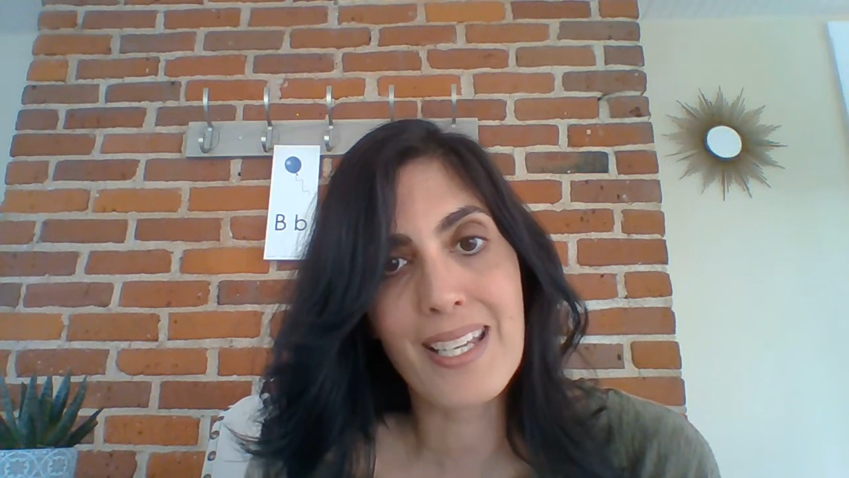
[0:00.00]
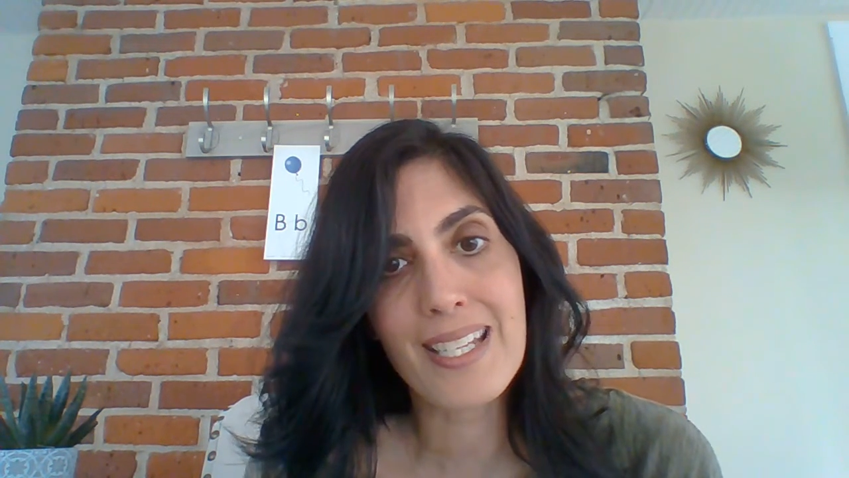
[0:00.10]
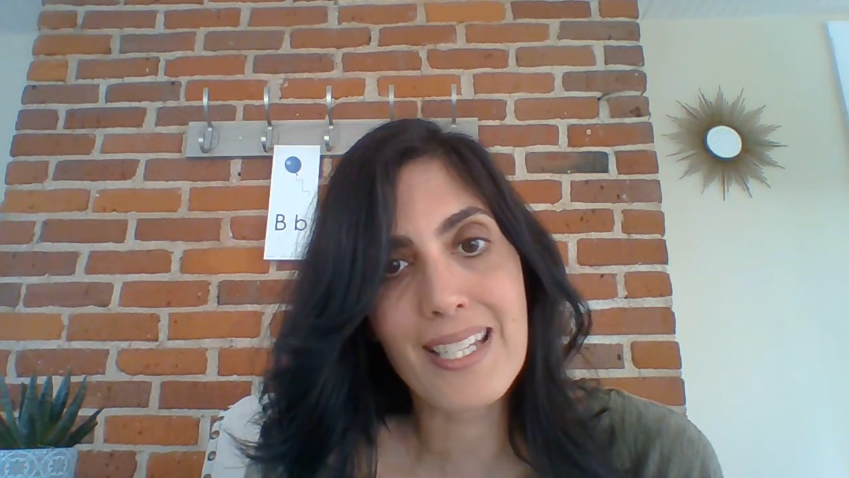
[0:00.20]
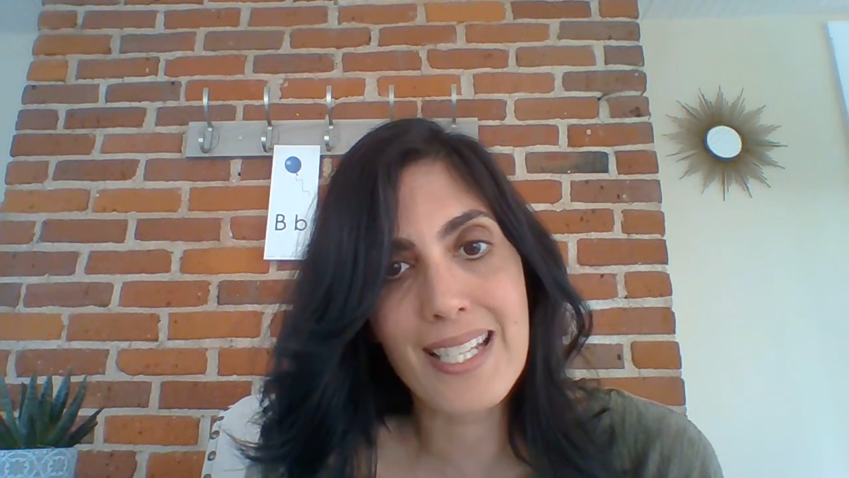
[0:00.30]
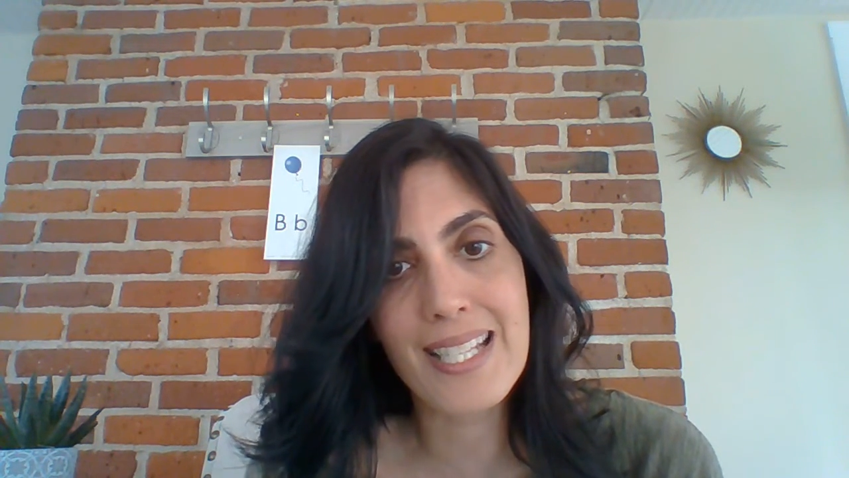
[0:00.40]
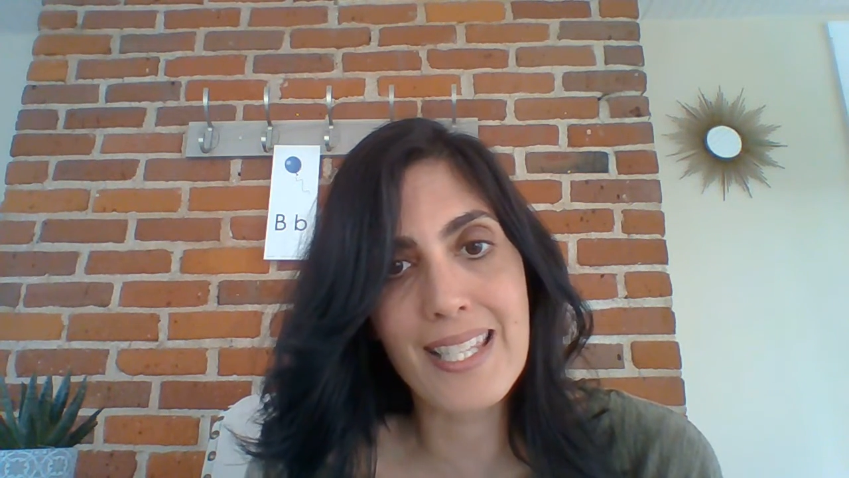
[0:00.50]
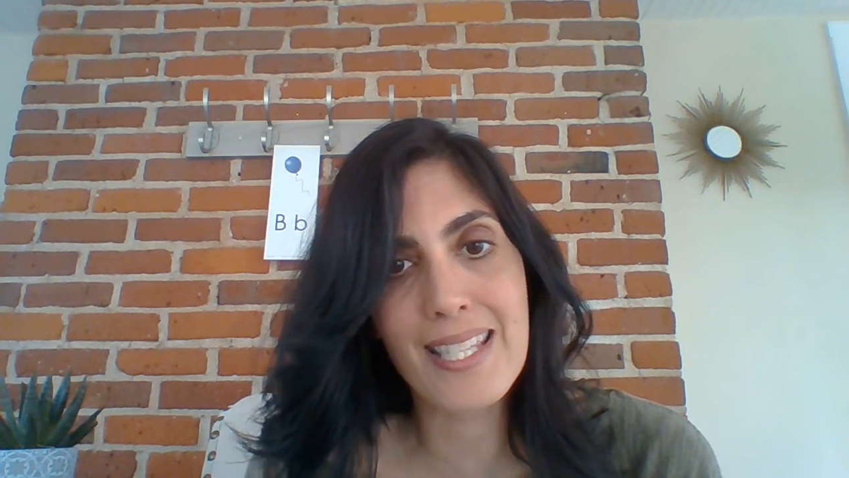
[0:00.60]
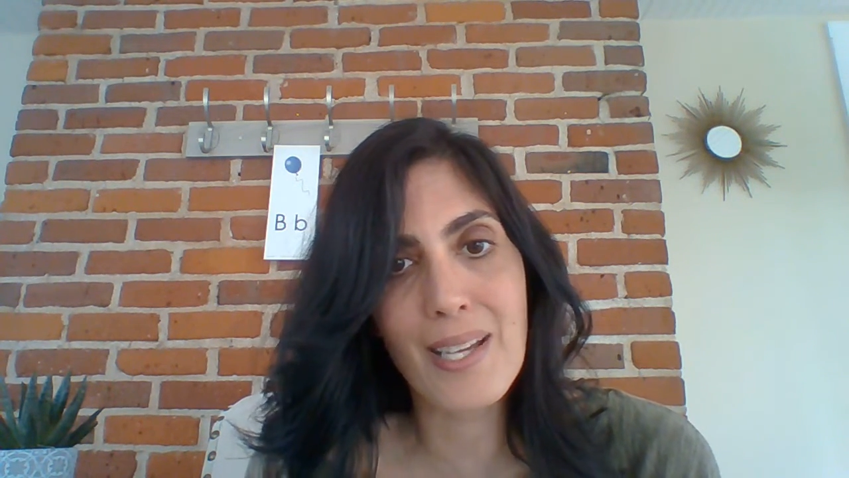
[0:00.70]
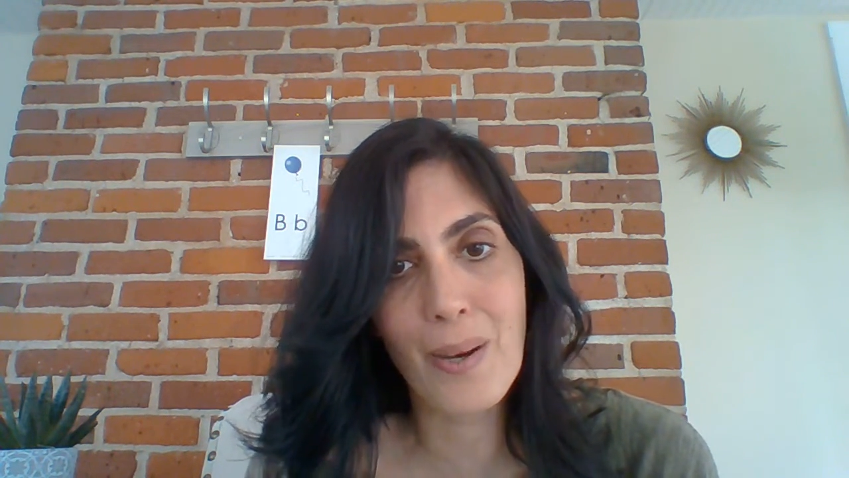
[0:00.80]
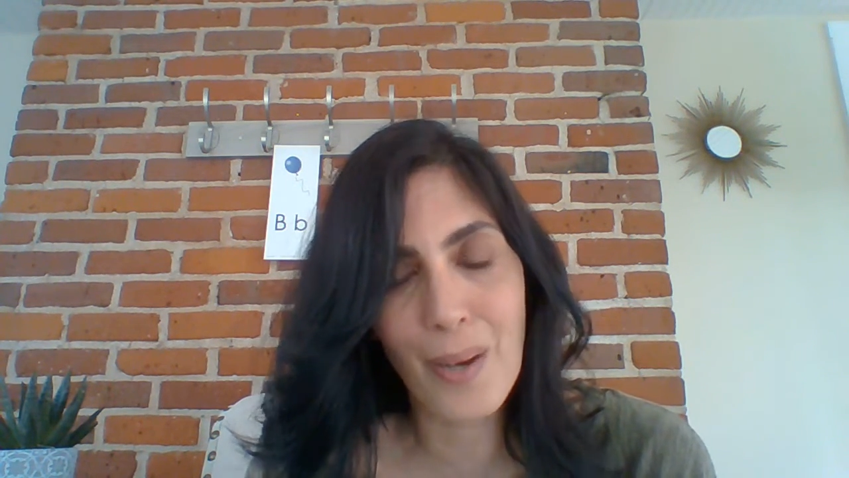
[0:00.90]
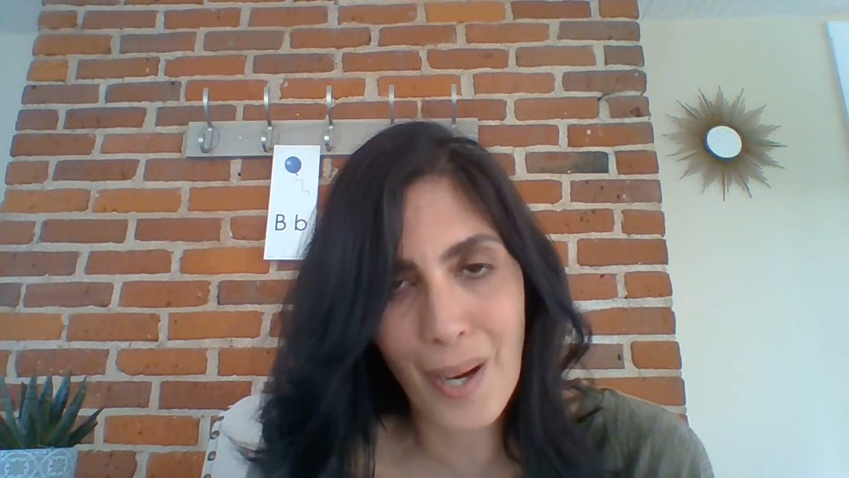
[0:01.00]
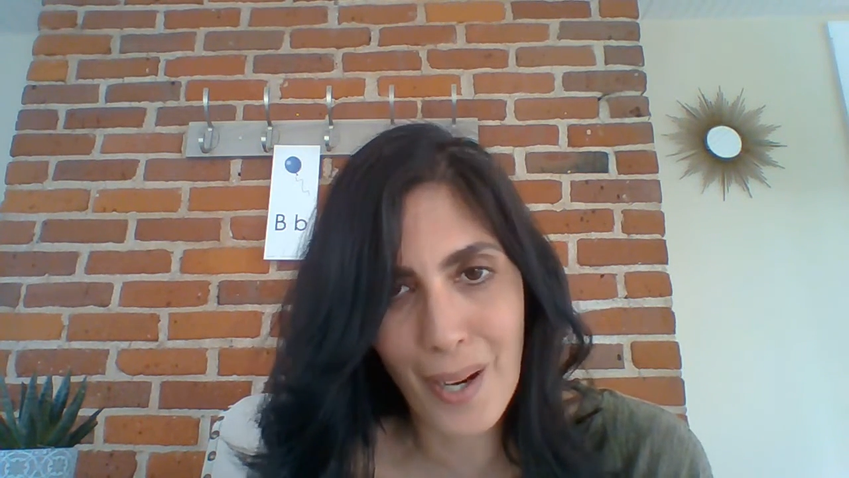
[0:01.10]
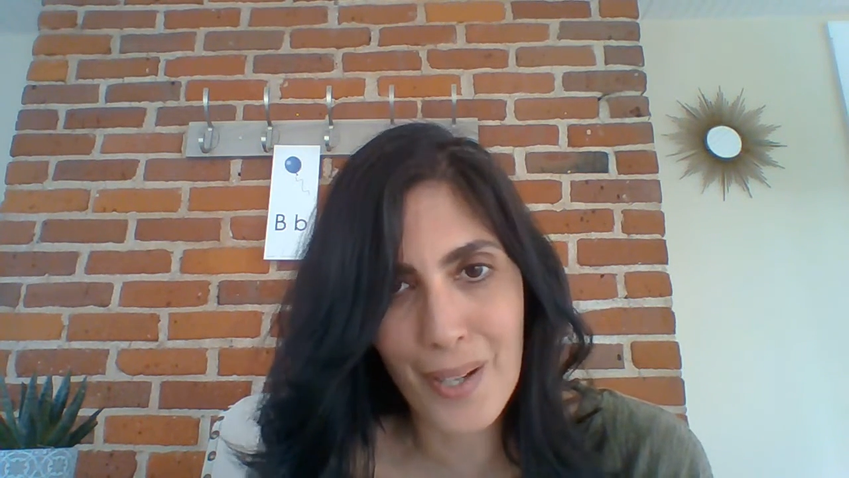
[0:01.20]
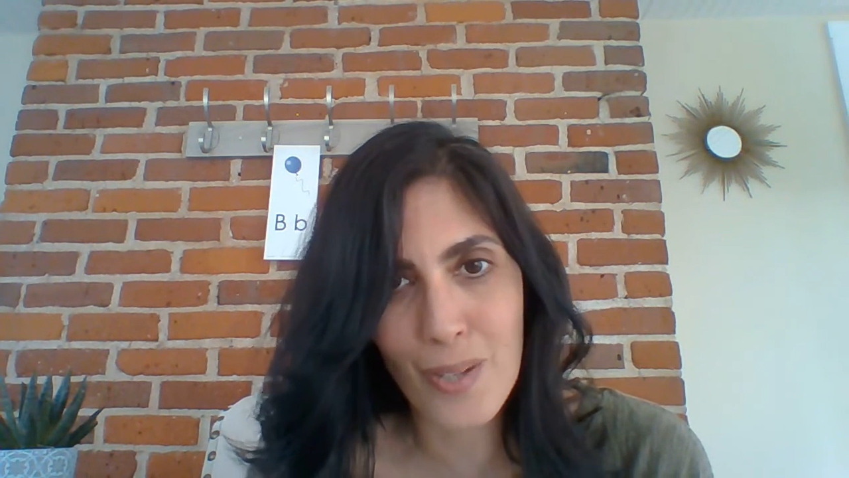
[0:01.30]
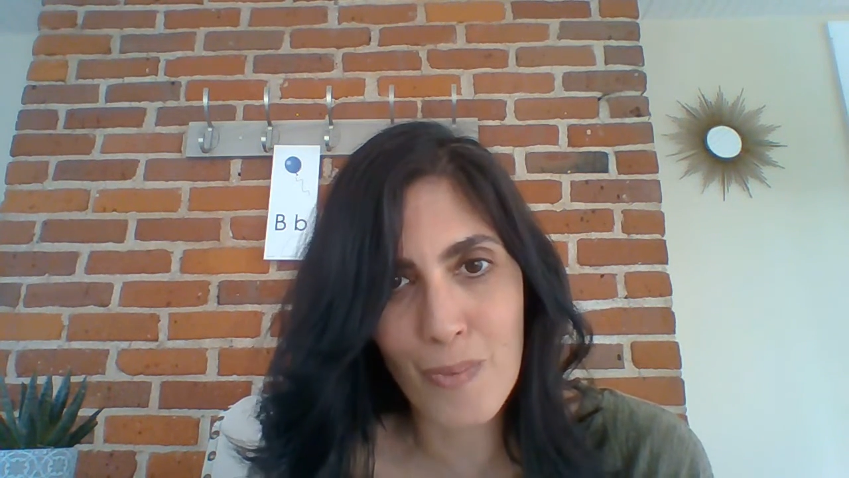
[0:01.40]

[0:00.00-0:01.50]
she can see how hard